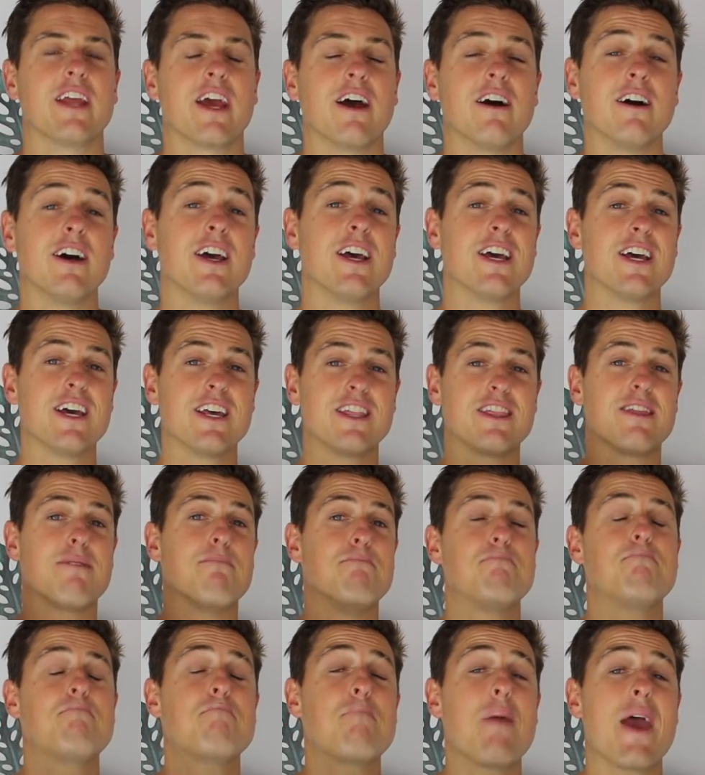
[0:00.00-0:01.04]
Now,
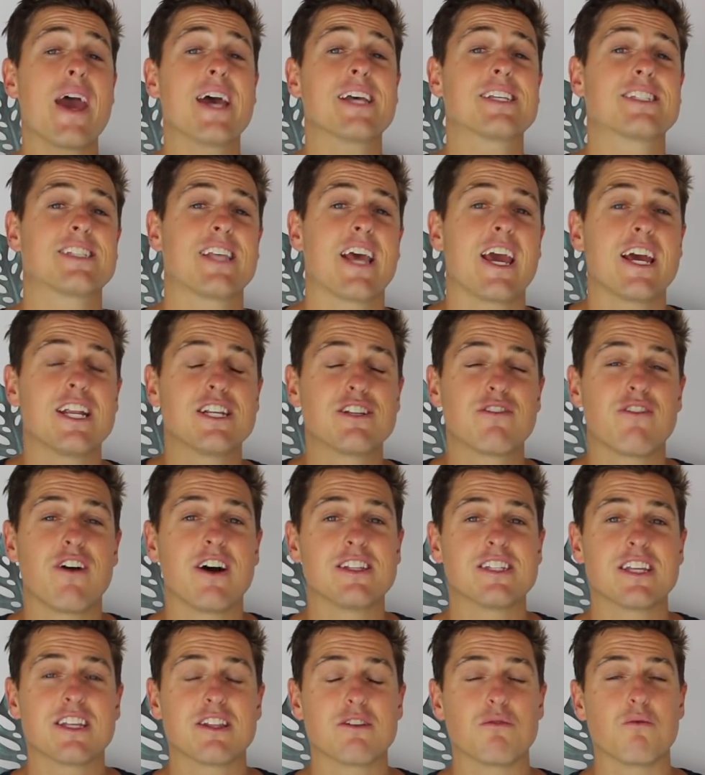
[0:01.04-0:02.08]
the best hedge
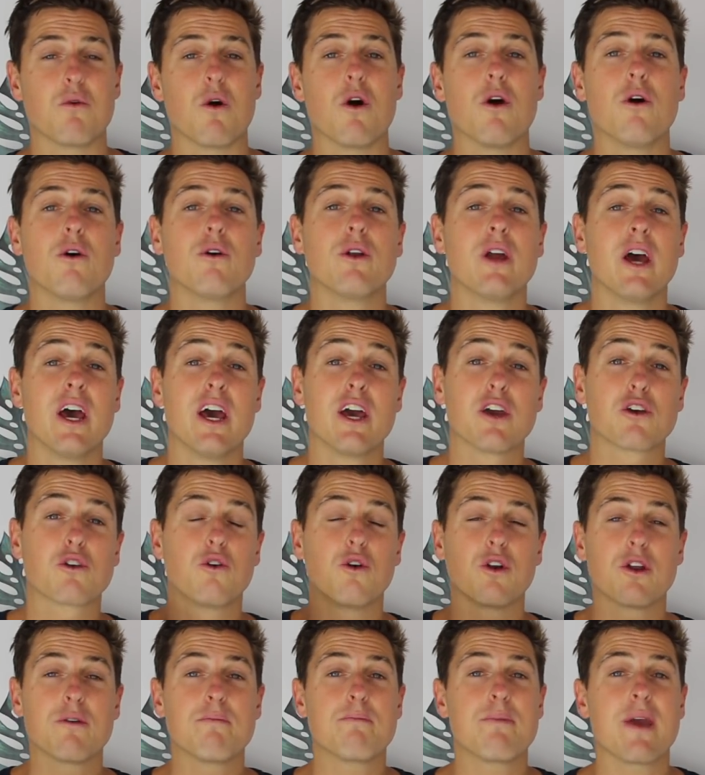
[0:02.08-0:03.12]
funds in the world
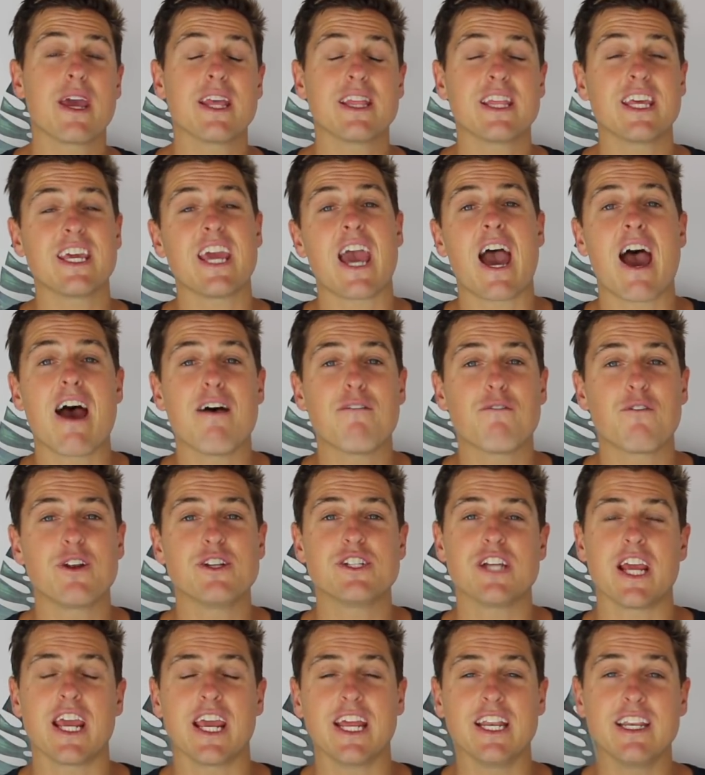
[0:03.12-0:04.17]
couldn't beat the
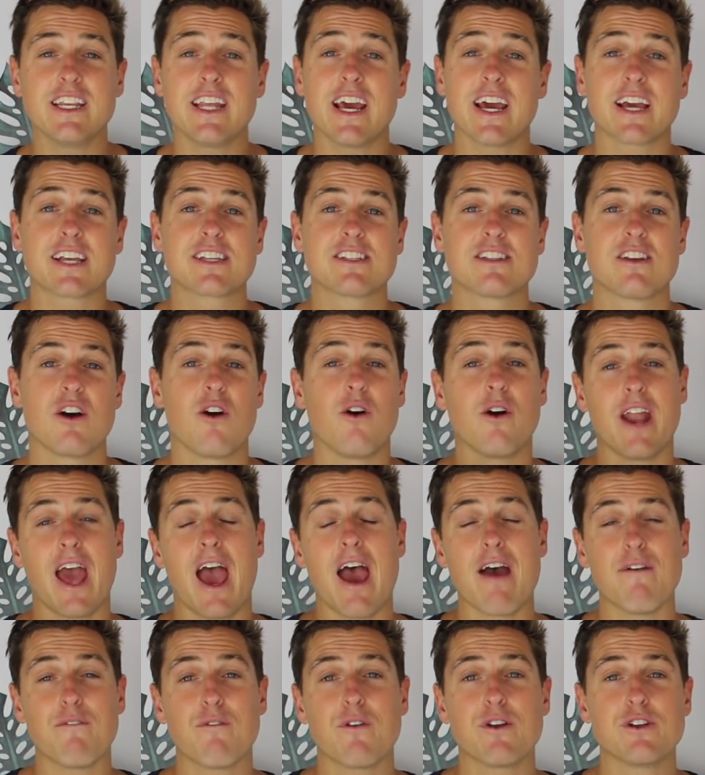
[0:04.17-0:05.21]
average index on
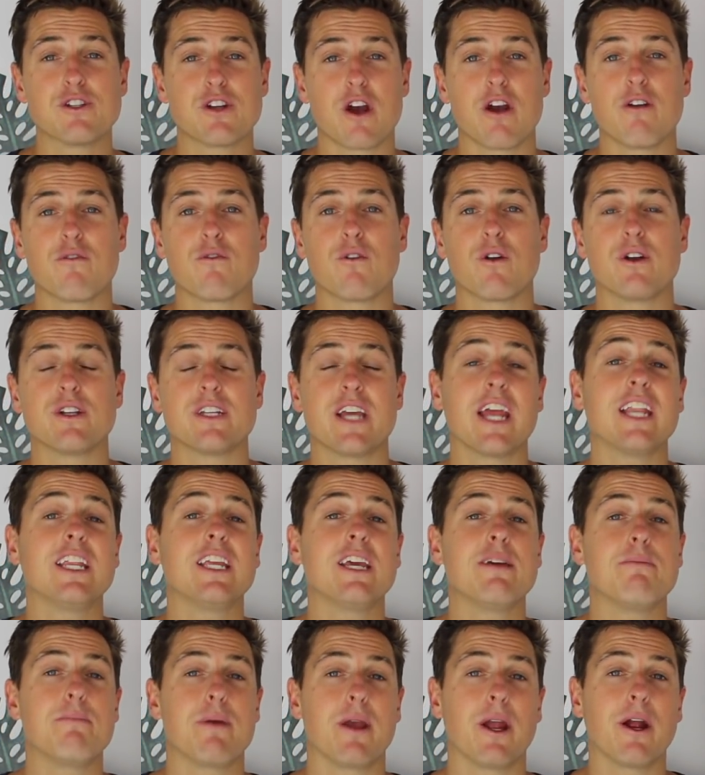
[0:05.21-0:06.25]
average over a ten
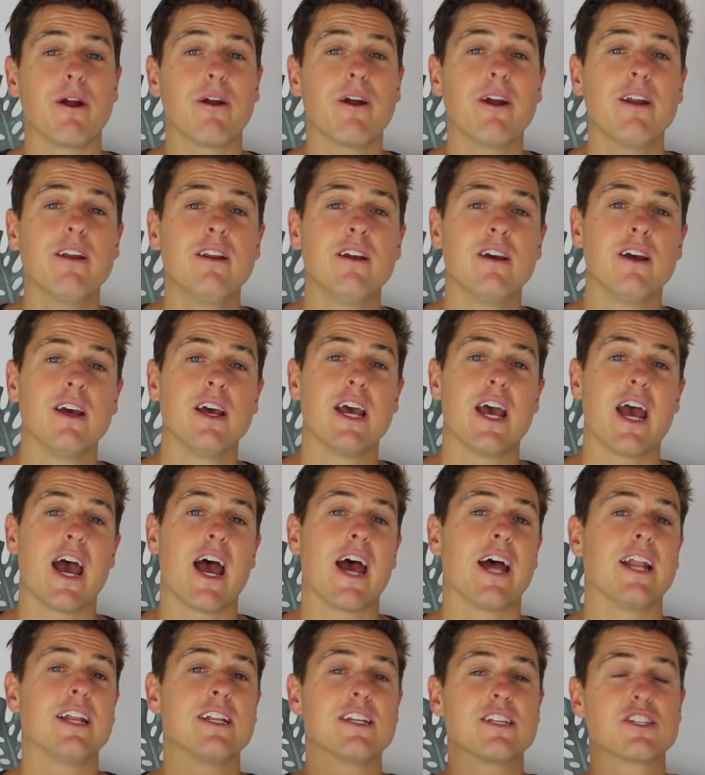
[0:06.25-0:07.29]
year period,
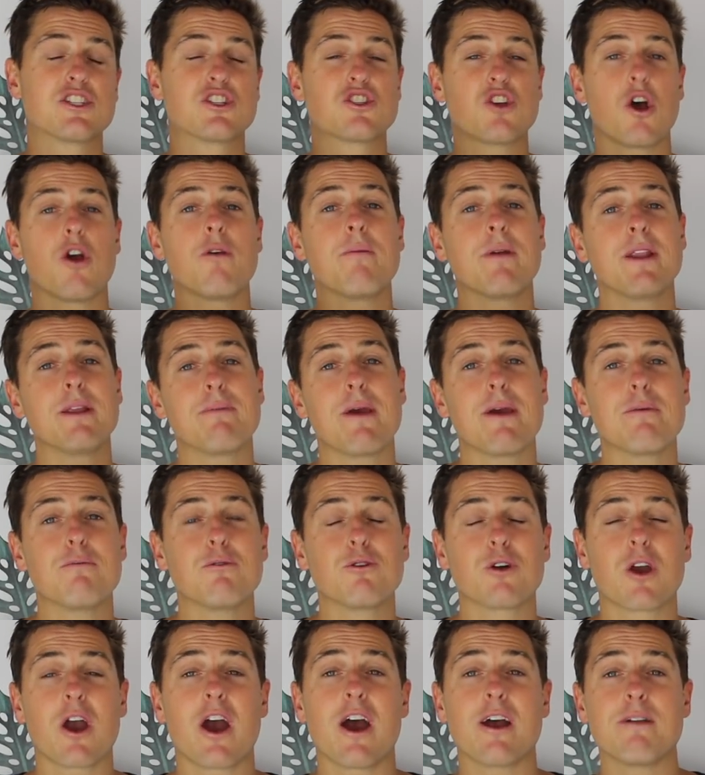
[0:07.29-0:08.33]
and so many
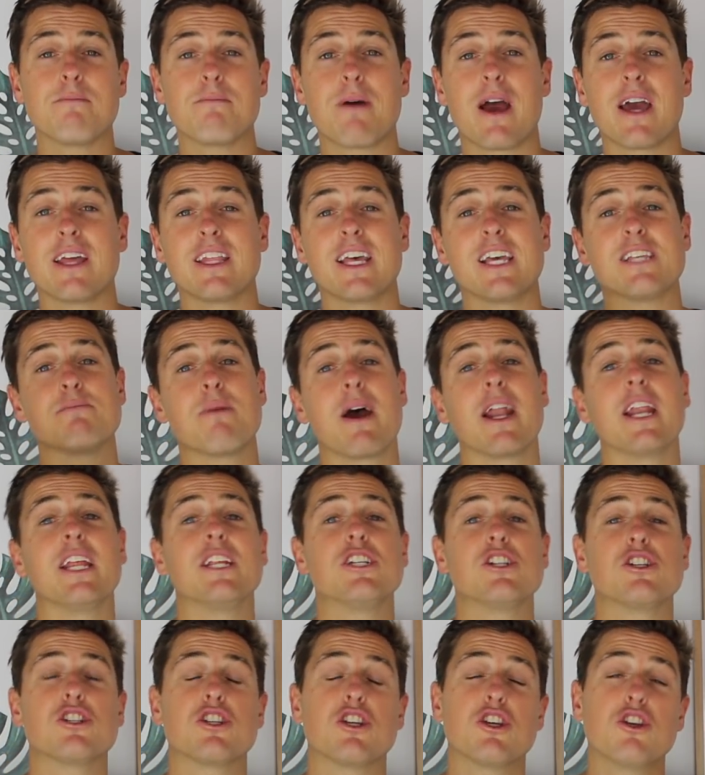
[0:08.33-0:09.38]
people go out and pay these
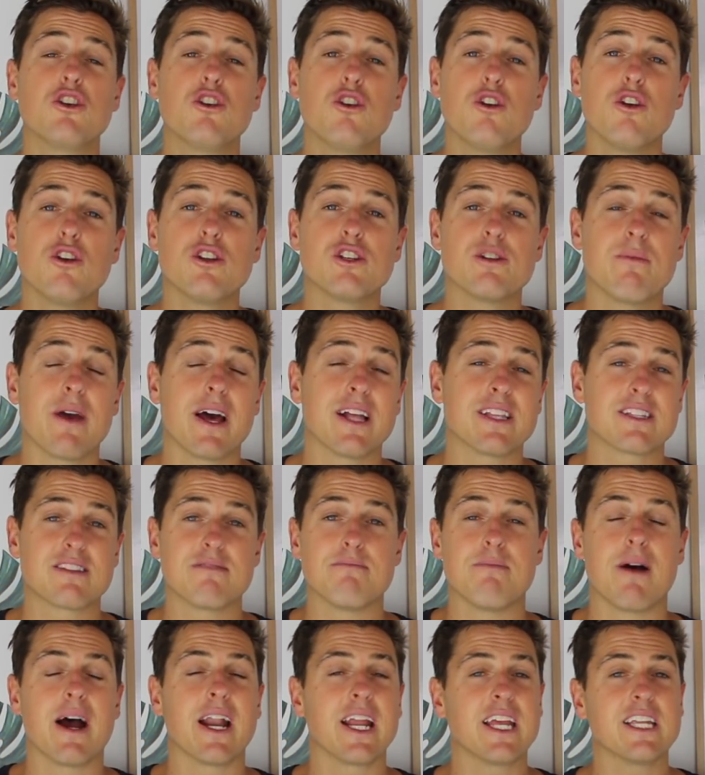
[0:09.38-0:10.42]
managers huge amounts
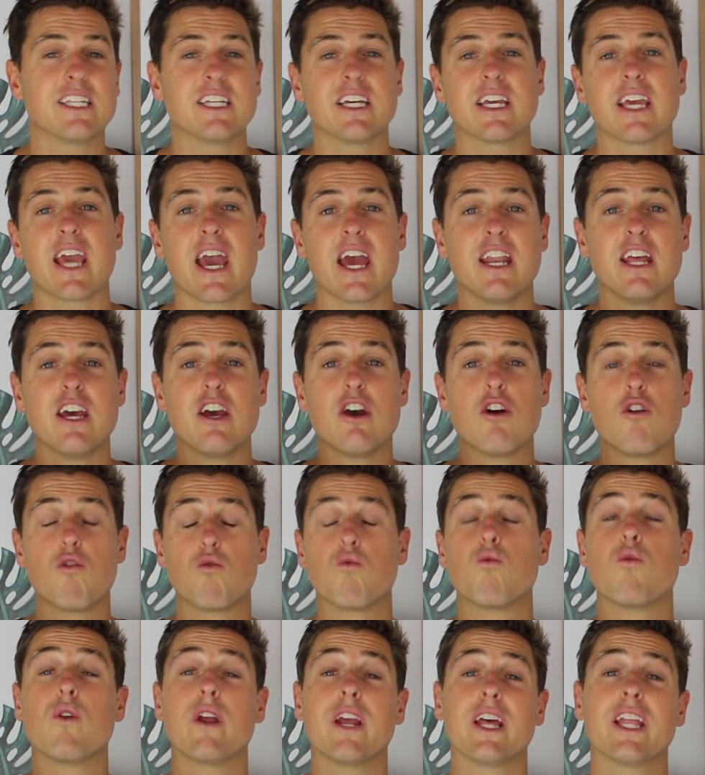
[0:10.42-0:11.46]
of money to get
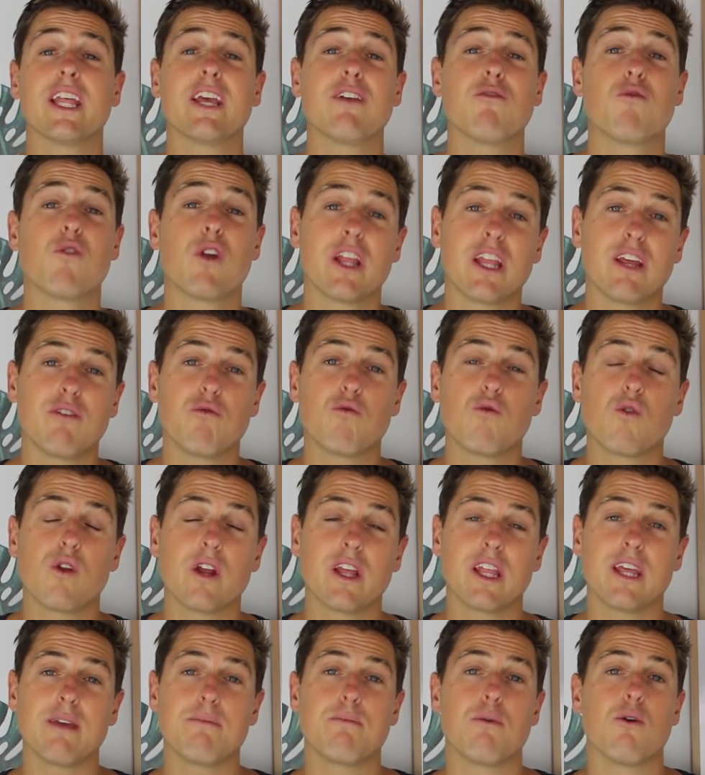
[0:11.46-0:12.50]
really, really,
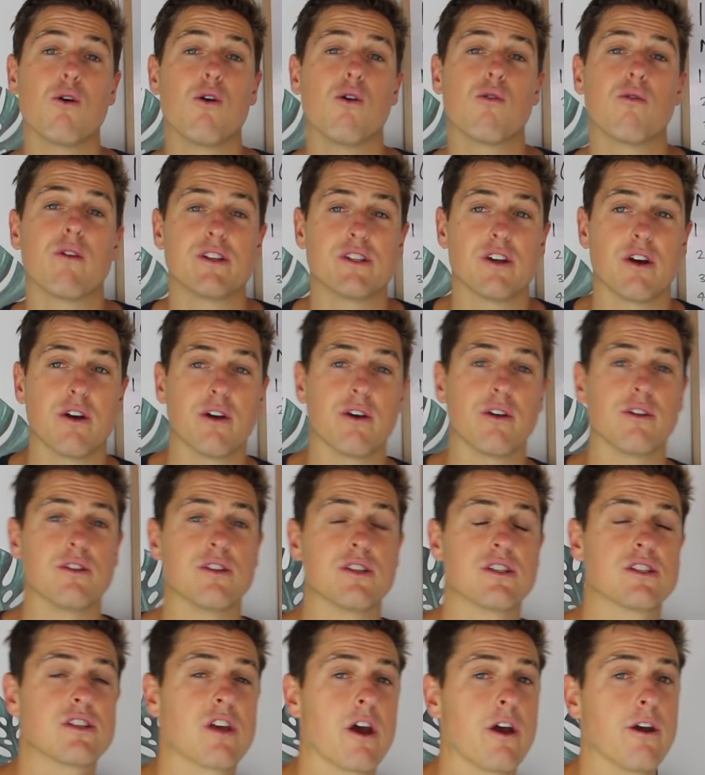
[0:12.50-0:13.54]
really poor
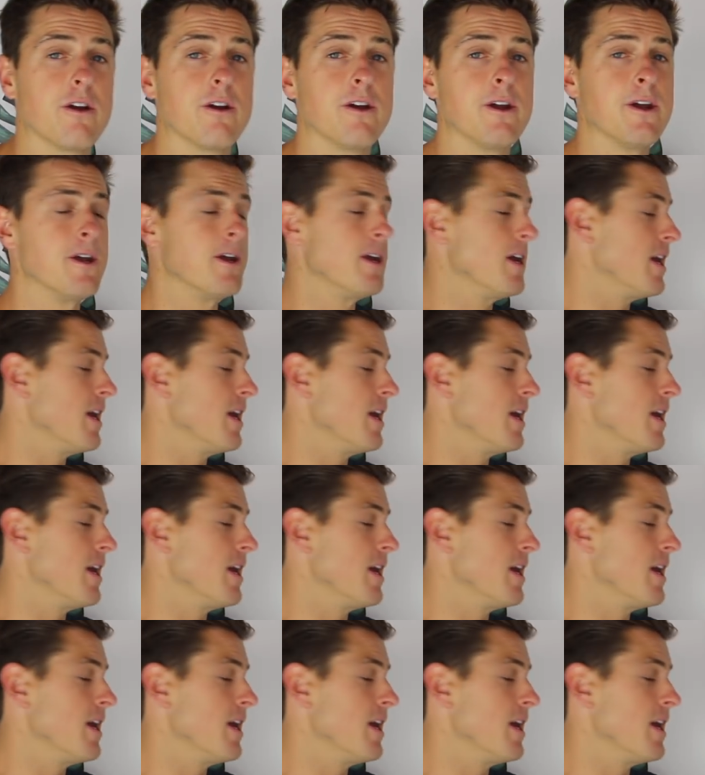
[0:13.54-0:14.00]
returns. So